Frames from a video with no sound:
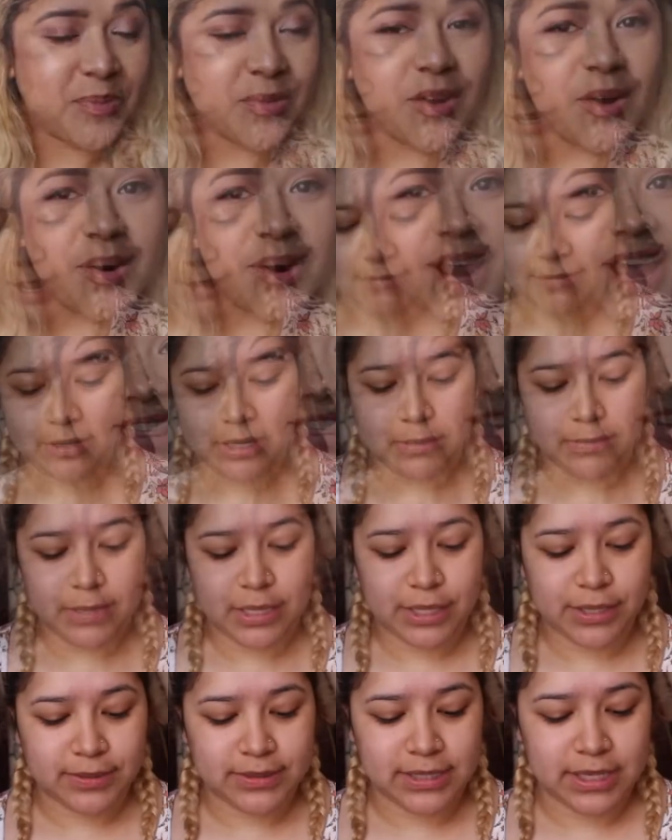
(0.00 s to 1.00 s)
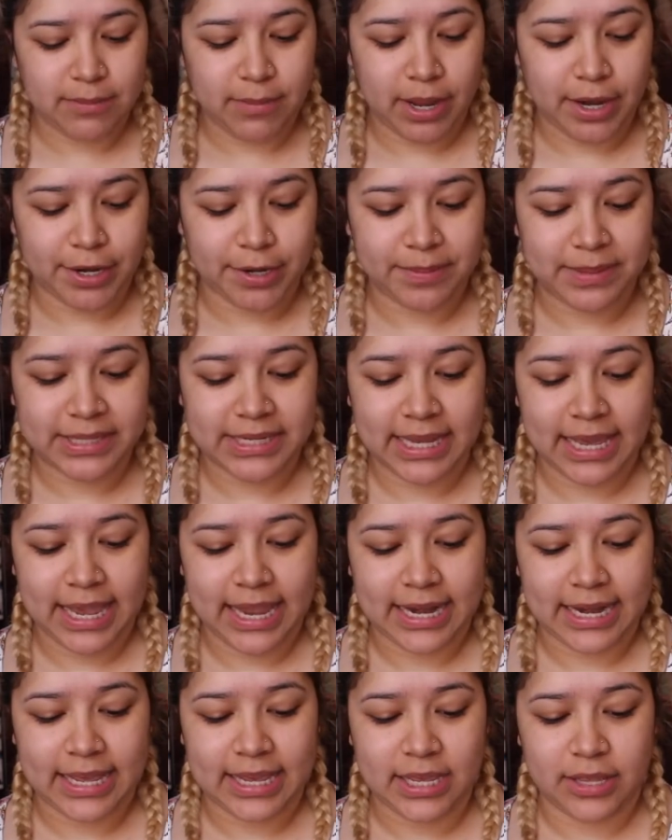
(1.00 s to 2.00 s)
So I'm going to be using my Urban
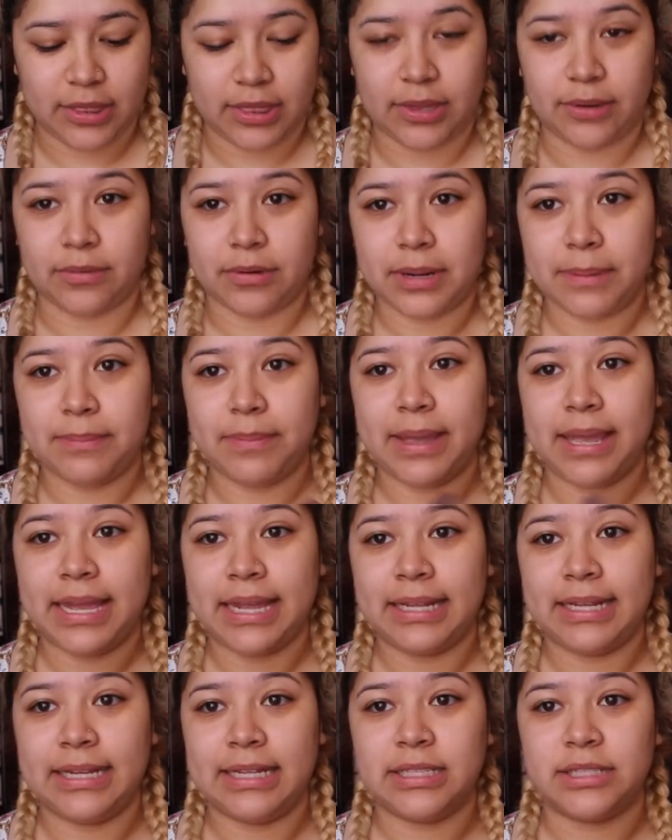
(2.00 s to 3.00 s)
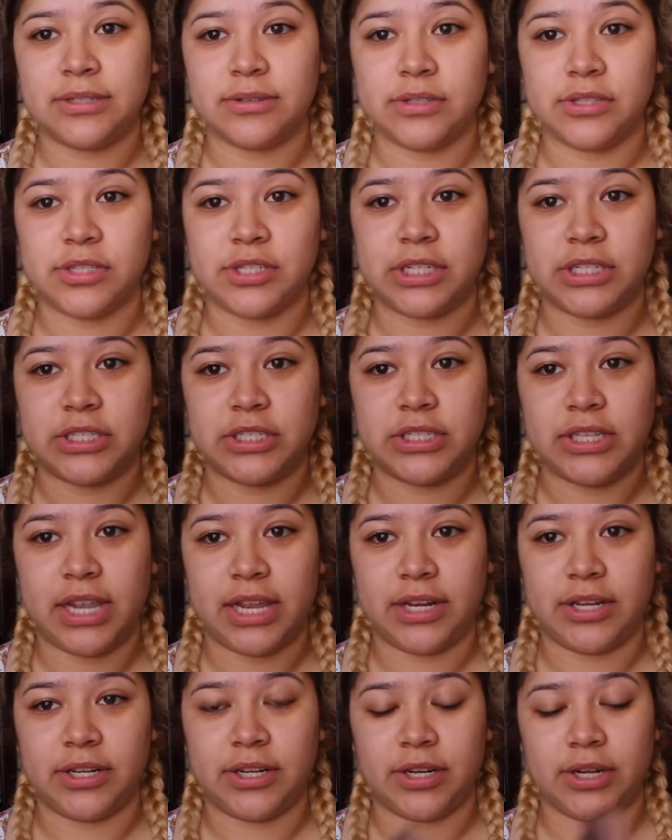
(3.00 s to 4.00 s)
Decay Naked 3 palette. Don't judge, it's
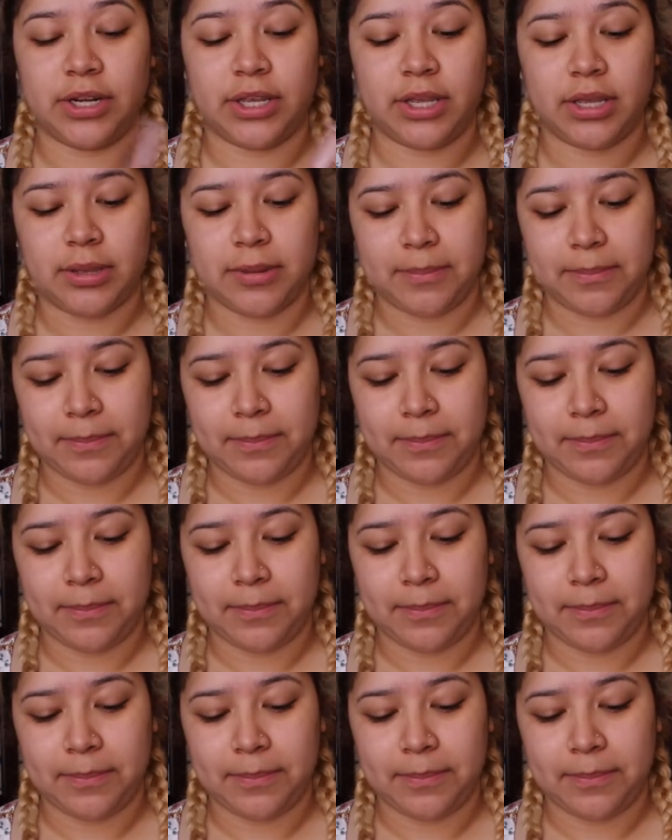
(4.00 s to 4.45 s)
kind of dirty,